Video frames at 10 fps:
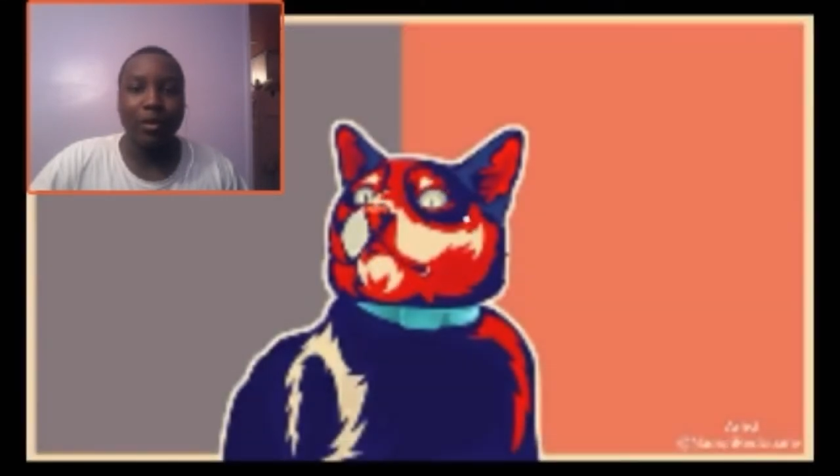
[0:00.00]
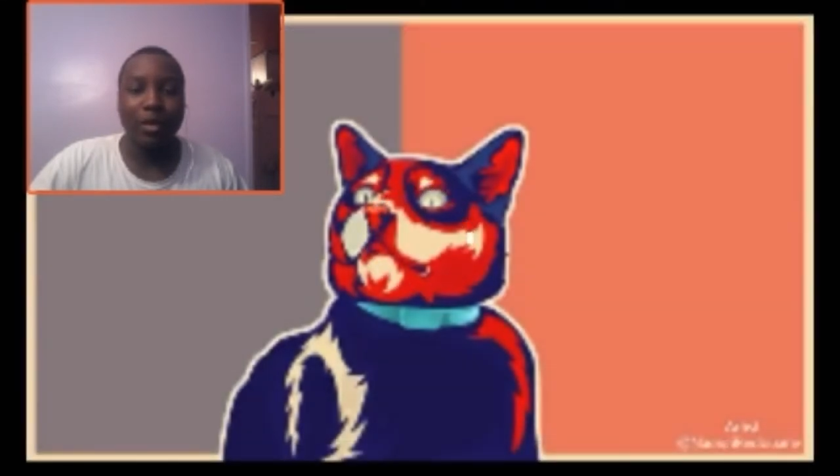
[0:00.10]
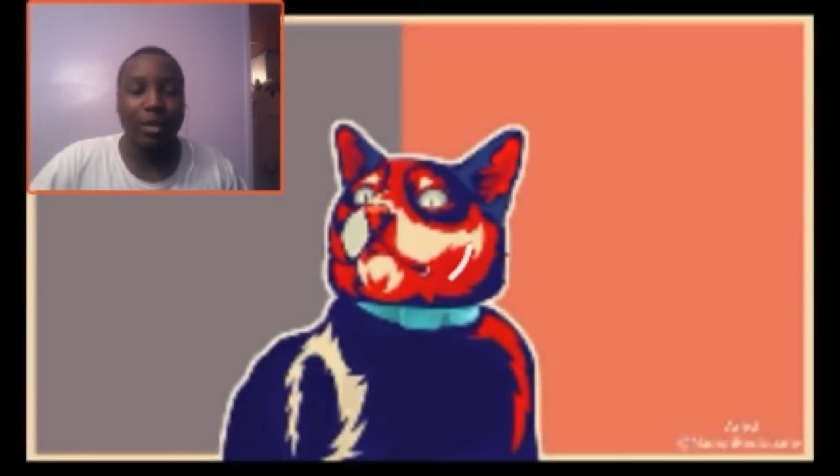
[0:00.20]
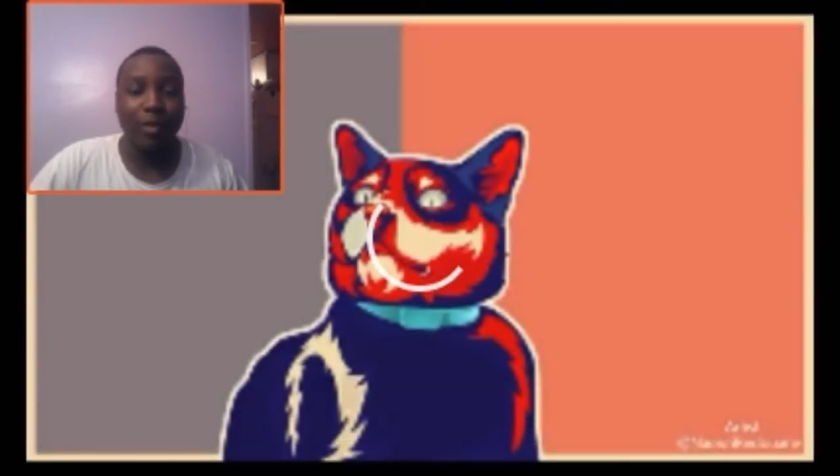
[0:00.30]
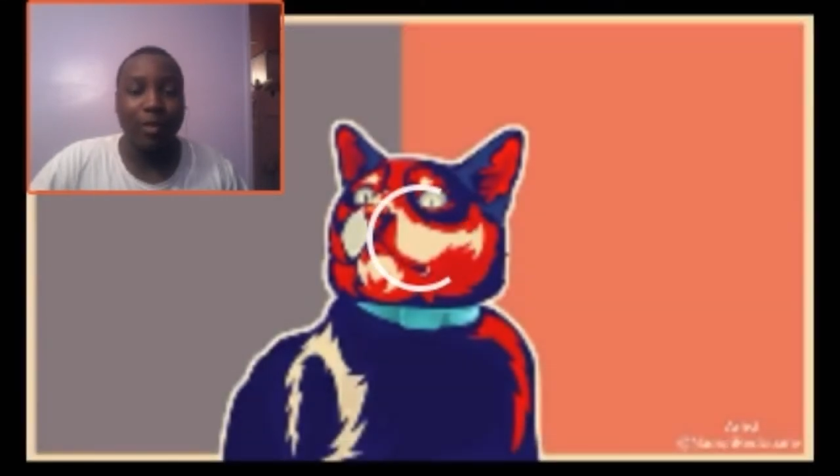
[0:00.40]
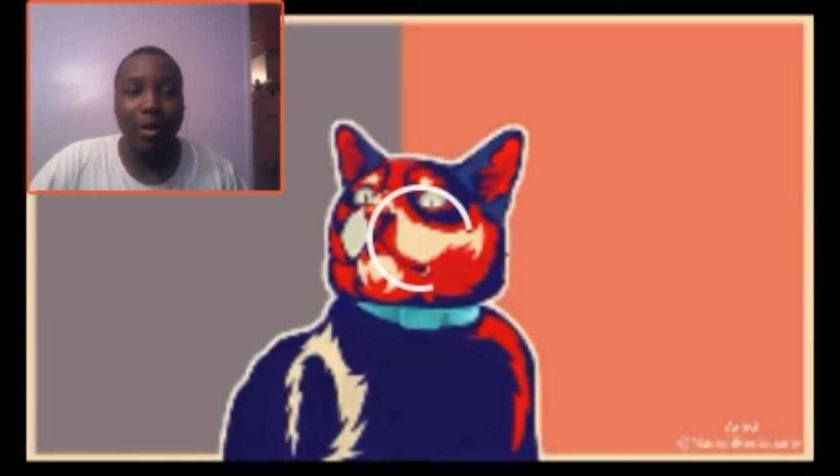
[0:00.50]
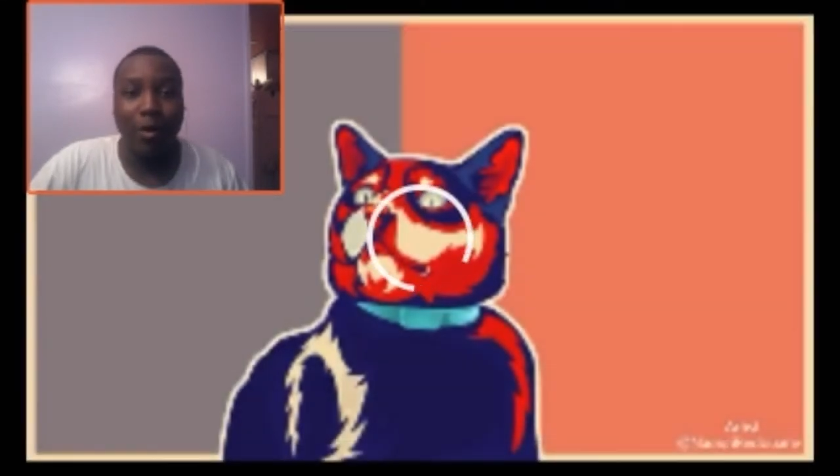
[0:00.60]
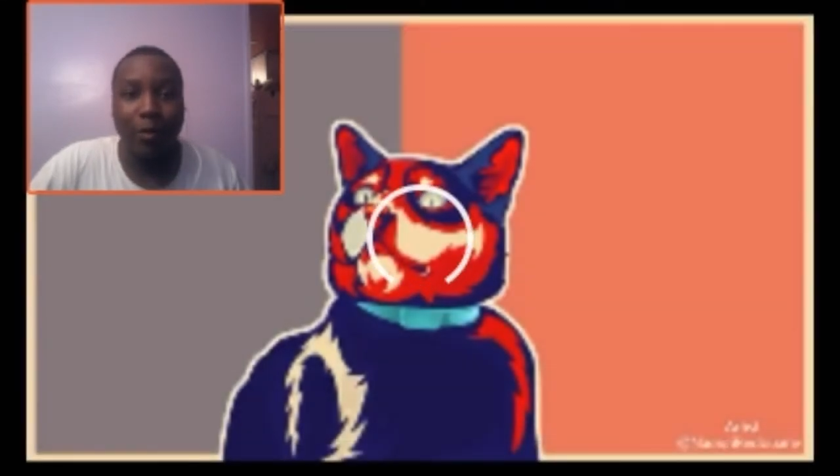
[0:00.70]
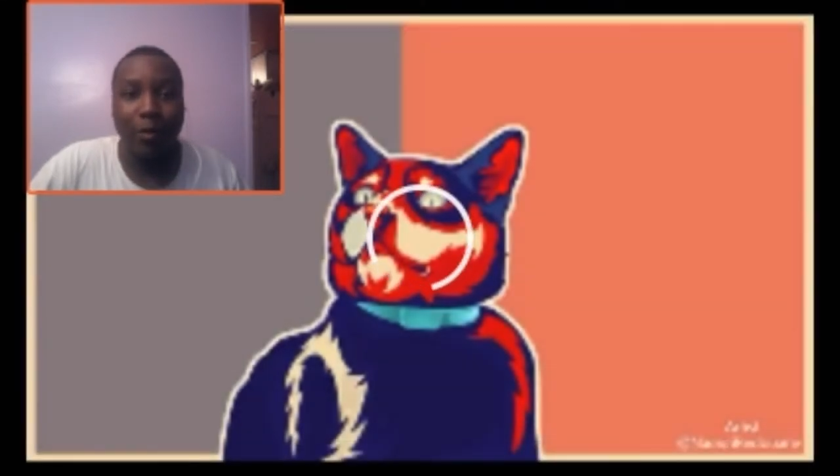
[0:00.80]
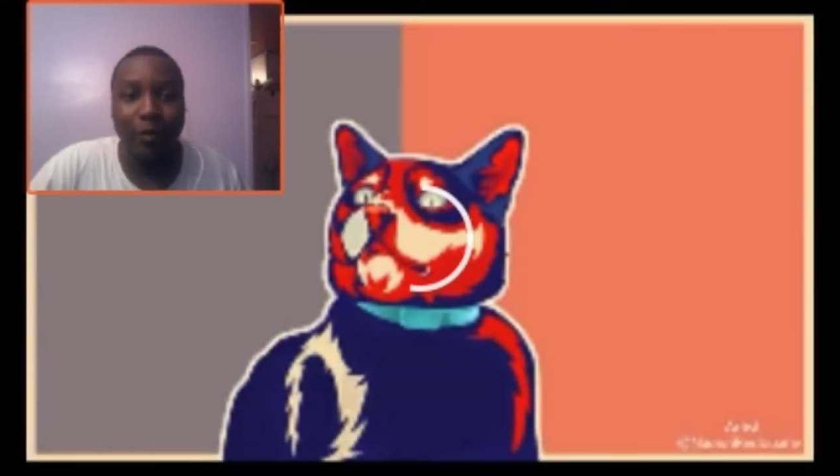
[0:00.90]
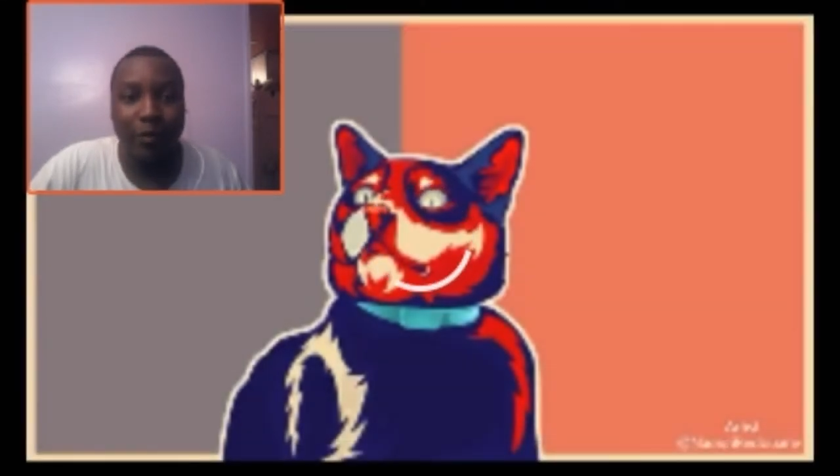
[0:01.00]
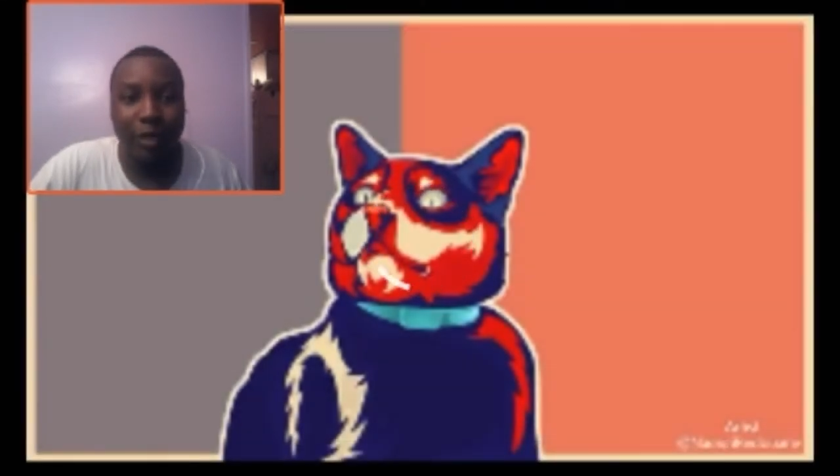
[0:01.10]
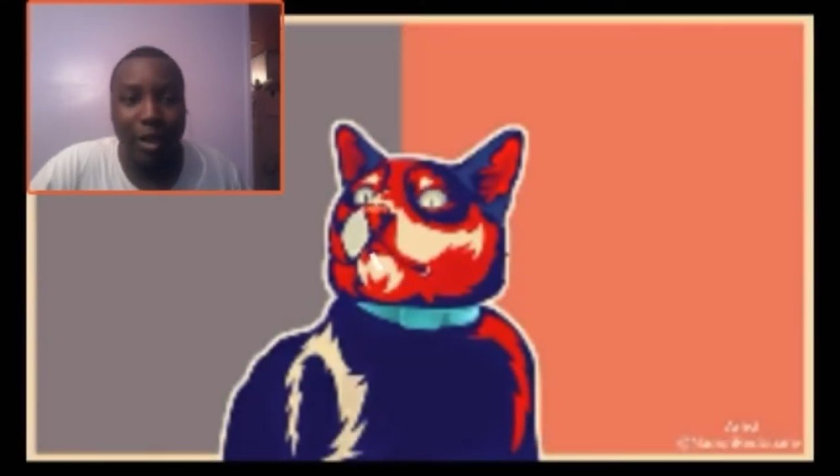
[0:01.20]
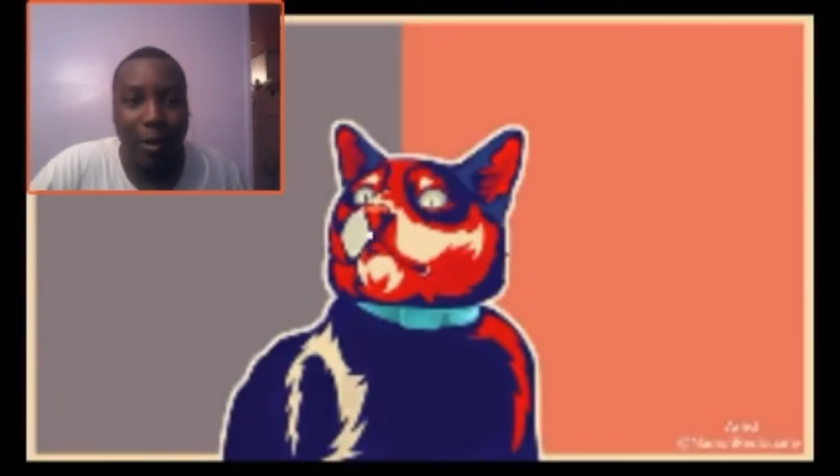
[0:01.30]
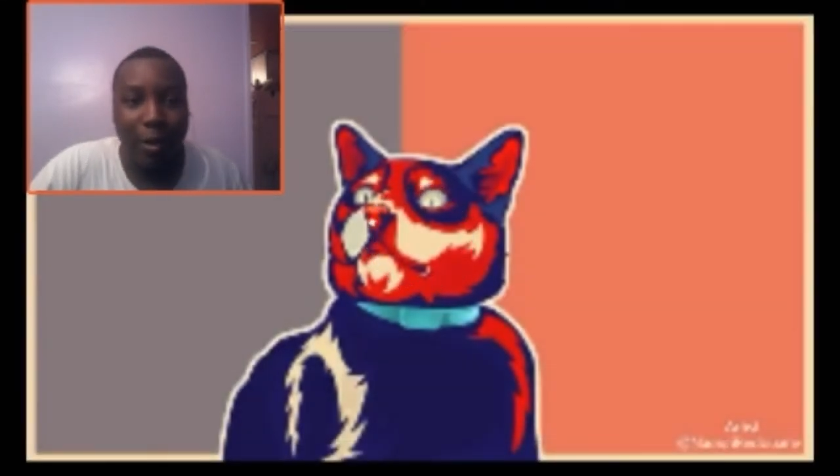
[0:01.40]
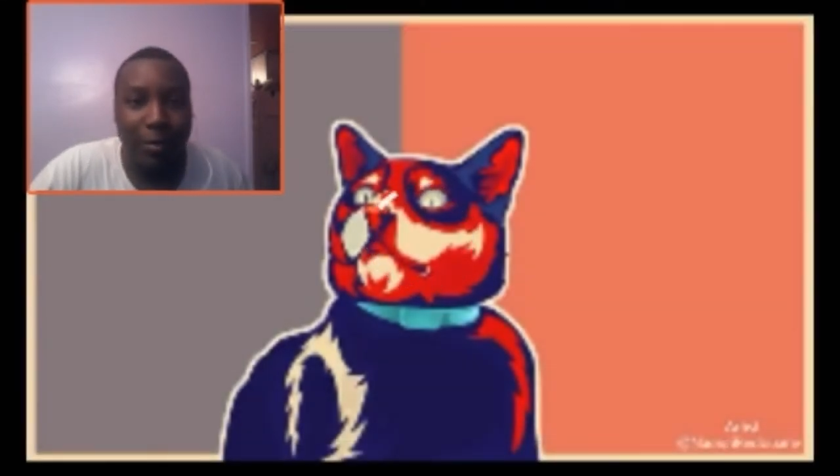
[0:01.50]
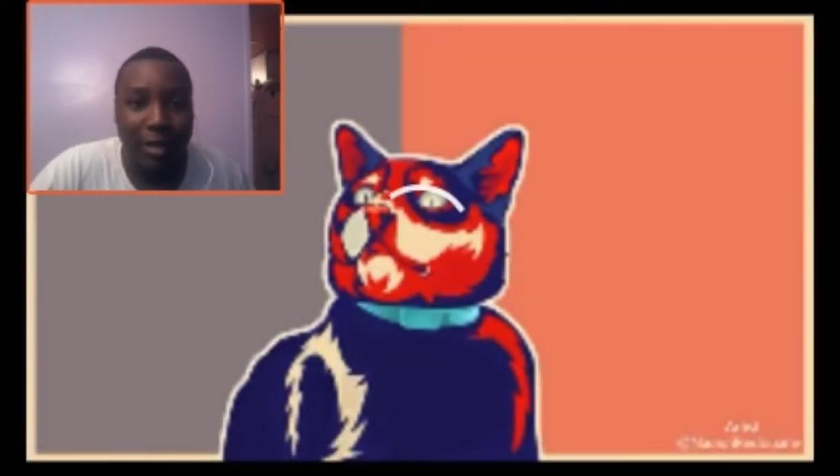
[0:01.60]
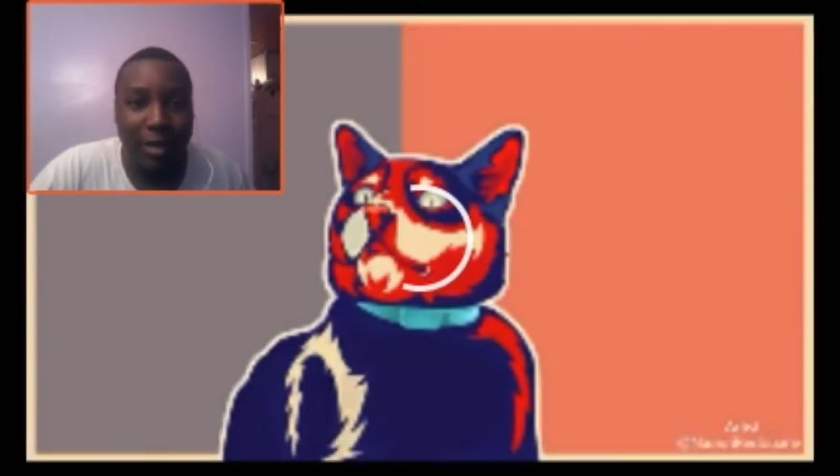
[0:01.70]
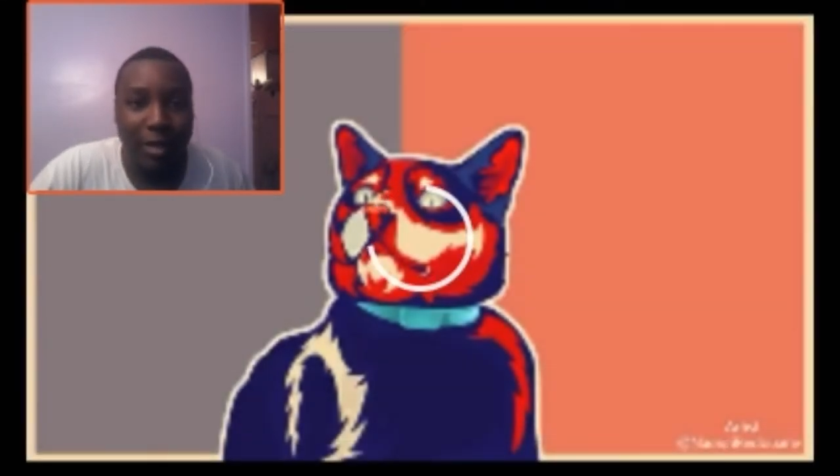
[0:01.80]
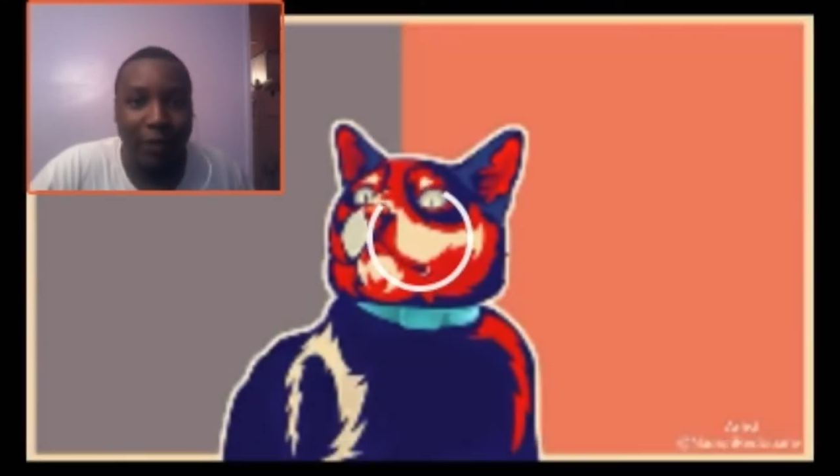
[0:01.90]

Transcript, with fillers: I I hope I hope it's not